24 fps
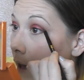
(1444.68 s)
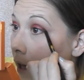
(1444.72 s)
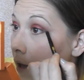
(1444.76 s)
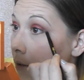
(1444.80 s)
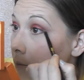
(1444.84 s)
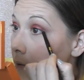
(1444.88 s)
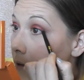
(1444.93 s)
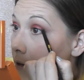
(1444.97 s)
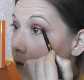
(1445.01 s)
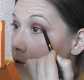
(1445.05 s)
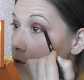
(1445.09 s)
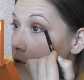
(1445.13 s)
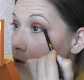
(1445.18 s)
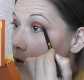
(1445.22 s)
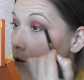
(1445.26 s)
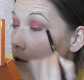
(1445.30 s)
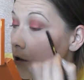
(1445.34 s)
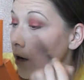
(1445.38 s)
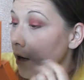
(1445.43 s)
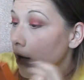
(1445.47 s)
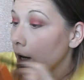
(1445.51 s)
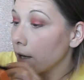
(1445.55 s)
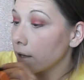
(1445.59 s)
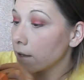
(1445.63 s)
And make
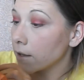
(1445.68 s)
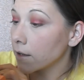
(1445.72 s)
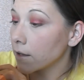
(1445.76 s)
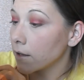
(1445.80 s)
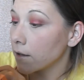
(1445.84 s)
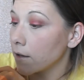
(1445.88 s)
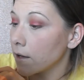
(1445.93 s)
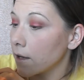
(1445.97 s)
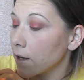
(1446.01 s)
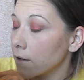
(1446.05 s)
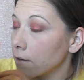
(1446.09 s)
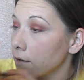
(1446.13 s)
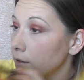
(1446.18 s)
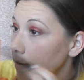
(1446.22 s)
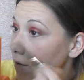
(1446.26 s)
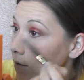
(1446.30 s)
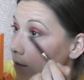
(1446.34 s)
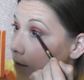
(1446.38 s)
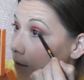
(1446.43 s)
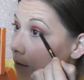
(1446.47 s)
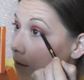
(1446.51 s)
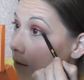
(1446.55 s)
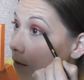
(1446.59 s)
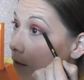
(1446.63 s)
sure I connect
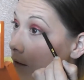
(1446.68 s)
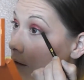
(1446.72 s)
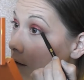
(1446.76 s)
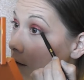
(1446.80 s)
it